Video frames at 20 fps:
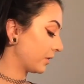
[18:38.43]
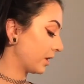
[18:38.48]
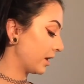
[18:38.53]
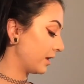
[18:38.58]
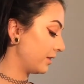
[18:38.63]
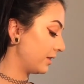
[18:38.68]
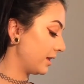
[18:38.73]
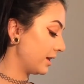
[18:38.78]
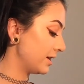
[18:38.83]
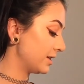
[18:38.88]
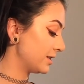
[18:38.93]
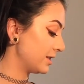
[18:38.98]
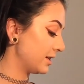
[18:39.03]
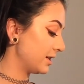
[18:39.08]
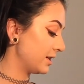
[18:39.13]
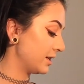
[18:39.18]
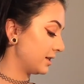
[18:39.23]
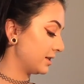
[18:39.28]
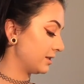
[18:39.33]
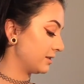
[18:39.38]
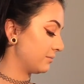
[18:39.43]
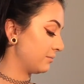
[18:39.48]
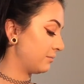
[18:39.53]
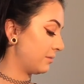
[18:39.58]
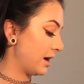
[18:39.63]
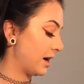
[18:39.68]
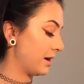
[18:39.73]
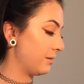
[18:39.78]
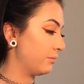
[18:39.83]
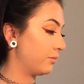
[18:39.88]
And this is
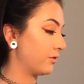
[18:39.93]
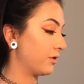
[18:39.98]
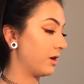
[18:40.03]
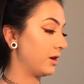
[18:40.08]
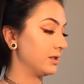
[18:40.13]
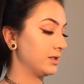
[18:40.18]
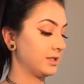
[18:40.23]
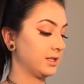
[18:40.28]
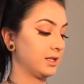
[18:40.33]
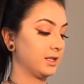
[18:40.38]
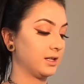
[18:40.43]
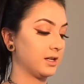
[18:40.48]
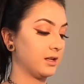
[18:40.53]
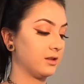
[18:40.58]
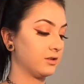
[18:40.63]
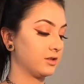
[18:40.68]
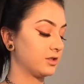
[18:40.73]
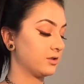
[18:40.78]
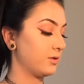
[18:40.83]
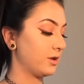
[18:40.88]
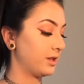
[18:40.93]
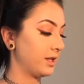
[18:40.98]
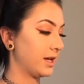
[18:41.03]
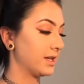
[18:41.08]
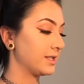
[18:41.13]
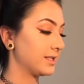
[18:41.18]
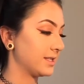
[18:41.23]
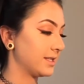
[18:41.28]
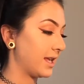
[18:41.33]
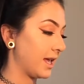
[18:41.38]
my bronzing color, so on
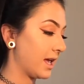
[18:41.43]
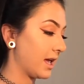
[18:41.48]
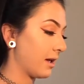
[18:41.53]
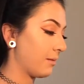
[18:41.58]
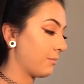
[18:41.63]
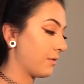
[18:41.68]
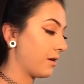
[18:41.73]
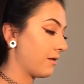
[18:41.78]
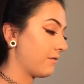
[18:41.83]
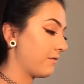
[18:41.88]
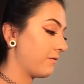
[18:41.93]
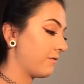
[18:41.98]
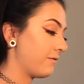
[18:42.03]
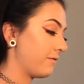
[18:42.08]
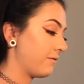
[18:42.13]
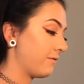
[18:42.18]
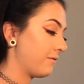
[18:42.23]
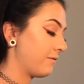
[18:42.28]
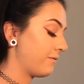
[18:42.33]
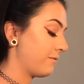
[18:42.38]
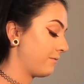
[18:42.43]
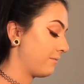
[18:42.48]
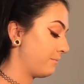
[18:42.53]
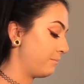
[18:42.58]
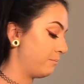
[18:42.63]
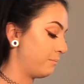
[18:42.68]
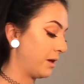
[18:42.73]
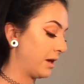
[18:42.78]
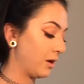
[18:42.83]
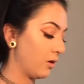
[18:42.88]
that same
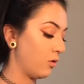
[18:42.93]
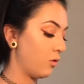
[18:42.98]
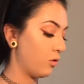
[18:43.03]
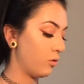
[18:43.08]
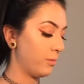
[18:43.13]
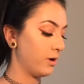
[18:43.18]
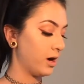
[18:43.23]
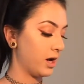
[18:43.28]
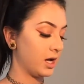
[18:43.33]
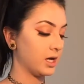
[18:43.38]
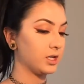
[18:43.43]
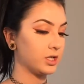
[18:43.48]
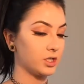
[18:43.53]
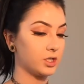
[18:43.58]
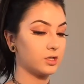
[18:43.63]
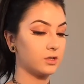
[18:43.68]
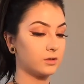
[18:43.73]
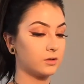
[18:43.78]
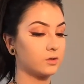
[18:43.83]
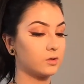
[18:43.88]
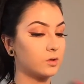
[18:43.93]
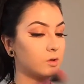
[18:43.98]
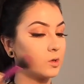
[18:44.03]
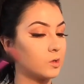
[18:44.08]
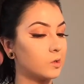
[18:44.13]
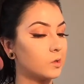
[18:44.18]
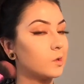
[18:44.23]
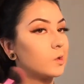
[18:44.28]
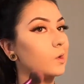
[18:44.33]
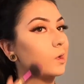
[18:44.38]
big old brush,
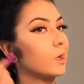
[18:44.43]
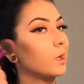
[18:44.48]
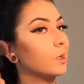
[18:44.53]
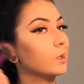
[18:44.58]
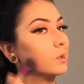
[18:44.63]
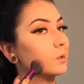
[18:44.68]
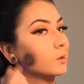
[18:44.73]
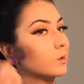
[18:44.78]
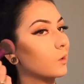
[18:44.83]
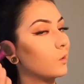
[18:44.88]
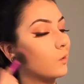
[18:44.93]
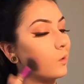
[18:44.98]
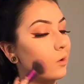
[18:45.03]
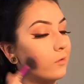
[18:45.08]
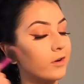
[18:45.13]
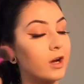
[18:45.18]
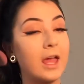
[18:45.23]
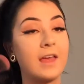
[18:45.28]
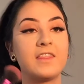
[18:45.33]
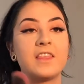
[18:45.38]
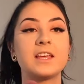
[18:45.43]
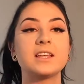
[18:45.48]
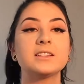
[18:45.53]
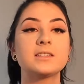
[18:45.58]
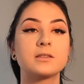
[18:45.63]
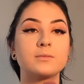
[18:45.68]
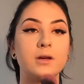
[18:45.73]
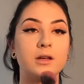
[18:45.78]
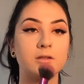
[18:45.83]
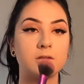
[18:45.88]
I just go over, and
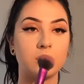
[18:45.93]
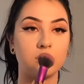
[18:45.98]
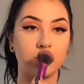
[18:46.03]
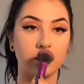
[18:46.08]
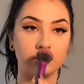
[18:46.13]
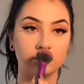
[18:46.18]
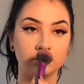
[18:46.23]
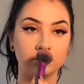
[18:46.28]
these smell so good.